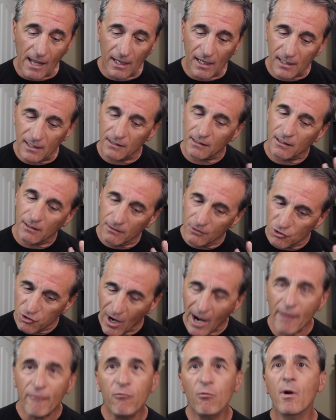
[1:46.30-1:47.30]
the
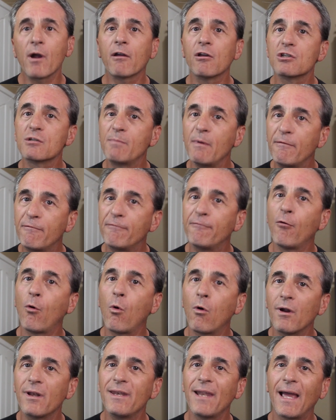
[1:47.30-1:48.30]
travel records
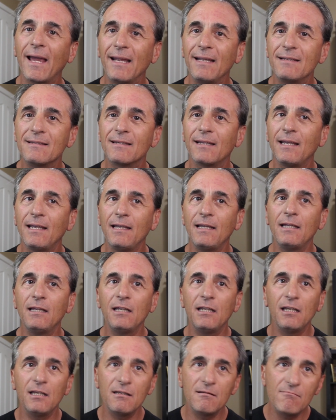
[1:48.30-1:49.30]
before
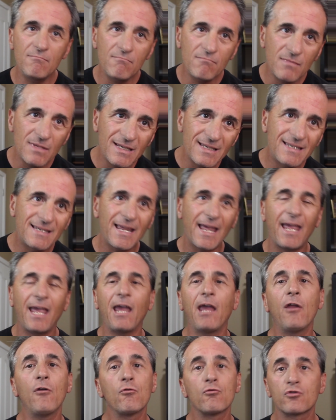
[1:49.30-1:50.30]

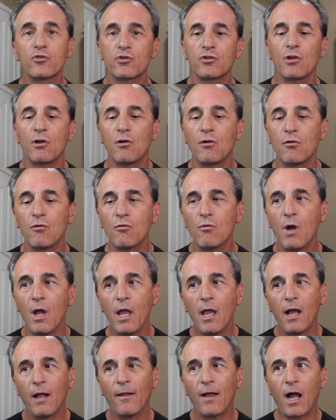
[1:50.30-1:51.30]
1910 or so,
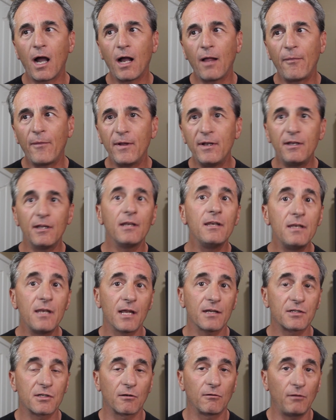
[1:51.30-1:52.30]
they didn't
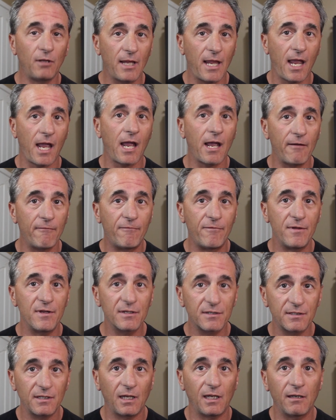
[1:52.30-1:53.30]
necessarily have
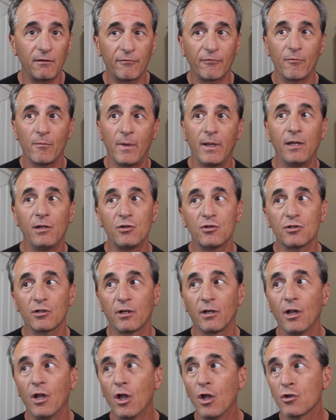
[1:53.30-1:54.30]
this
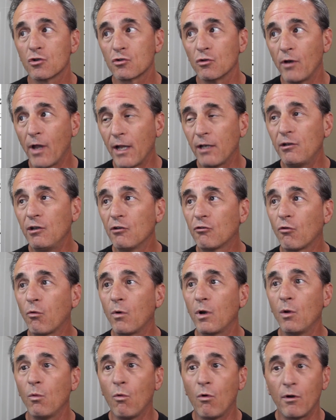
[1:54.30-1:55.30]
information. So
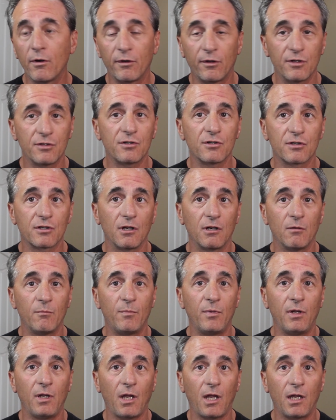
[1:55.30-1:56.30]
1921, this is going to
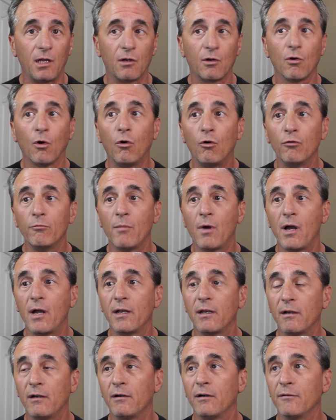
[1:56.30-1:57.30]
be a
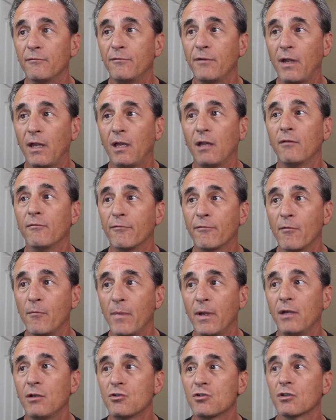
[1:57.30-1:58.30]
goldmine of
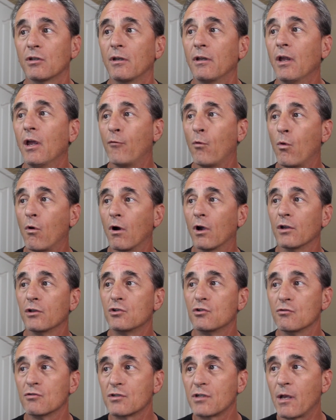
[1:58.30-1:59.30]
information for
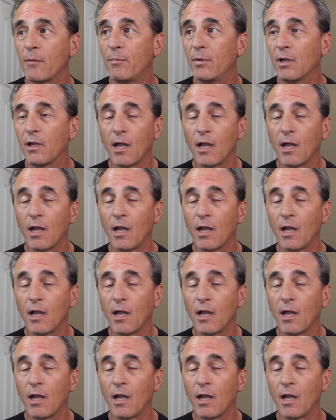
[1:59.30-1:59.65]
Giuseppe